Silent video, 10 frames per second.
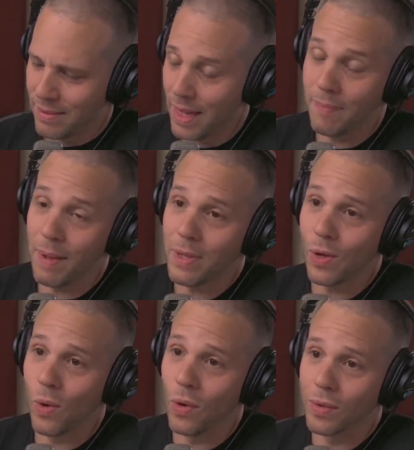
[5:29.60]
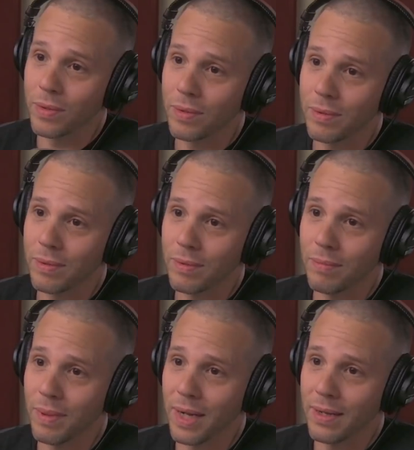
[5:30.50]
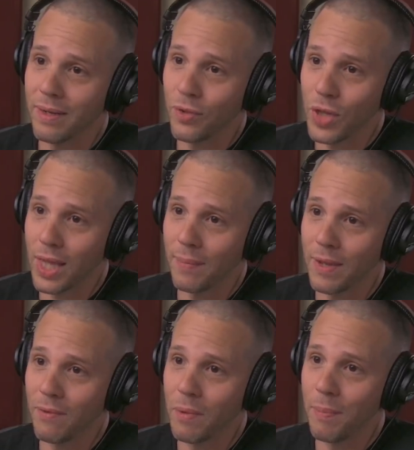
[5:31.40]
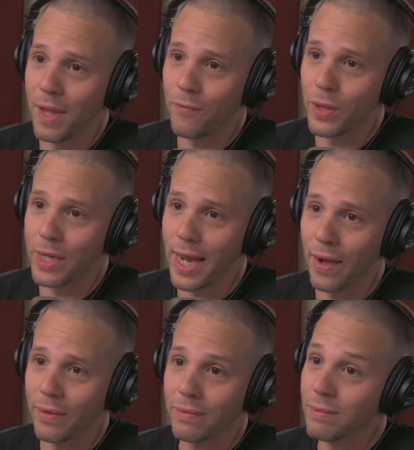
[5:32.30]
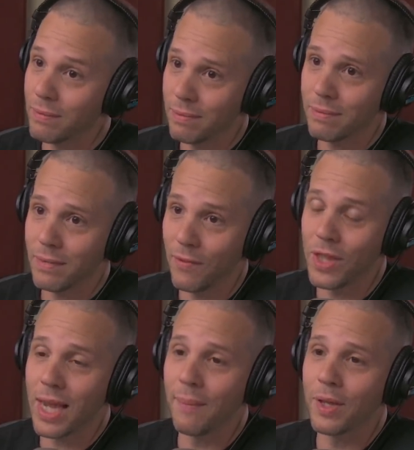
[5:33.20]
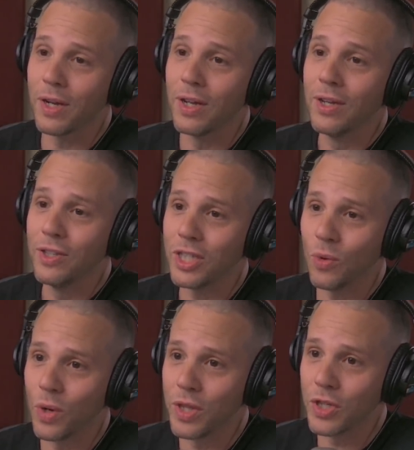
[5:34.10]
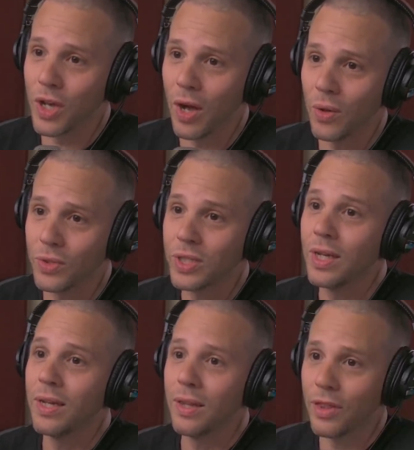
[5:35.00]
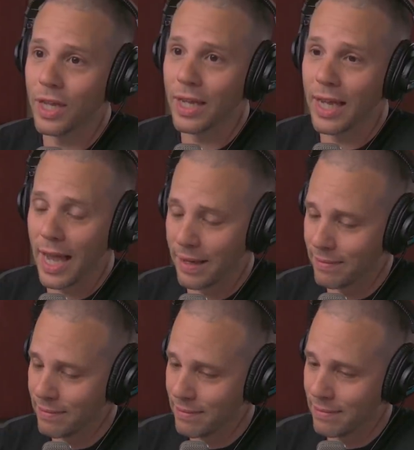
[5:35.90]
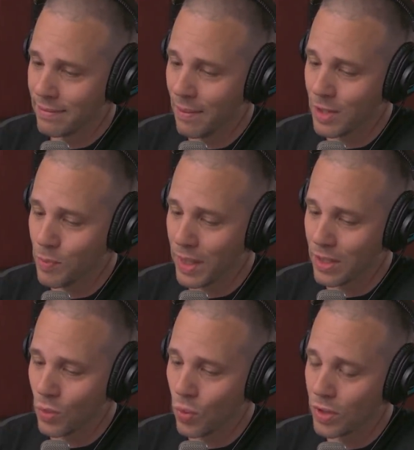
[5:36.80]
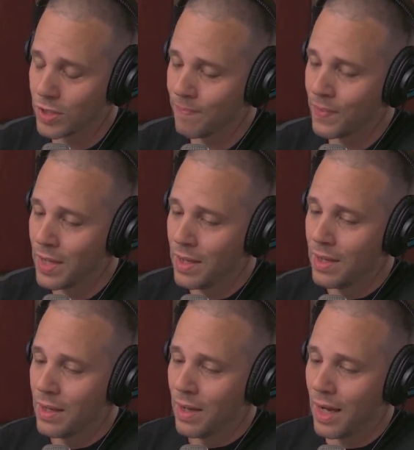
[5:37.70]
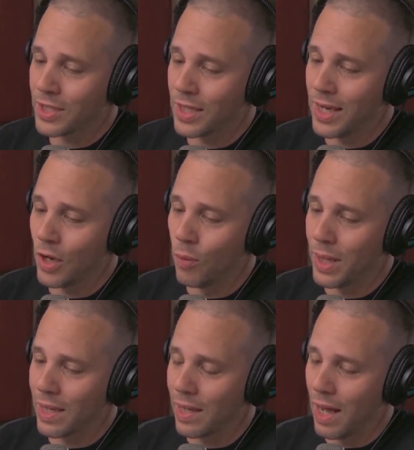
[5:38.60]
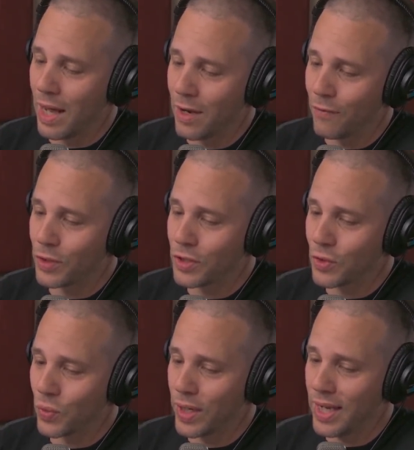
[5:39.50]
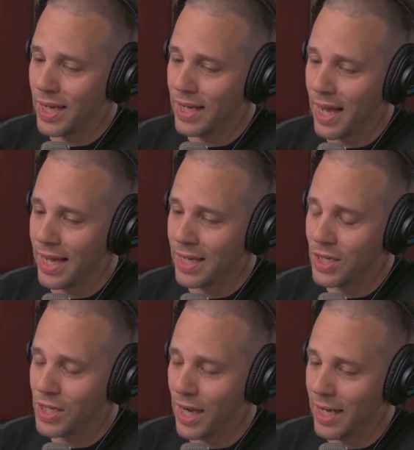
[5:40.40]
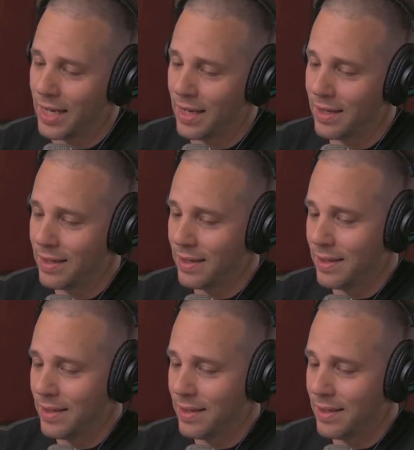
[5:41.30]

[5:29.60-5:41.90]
Hey, maybe they won't. But if you think I'm giving them the benefit of the doubt, if you think I'm going to see where this goes, think again. I'm expecting the worst. Asuka, Naomi, and Lana versus Rhea, Naya, and Shayna.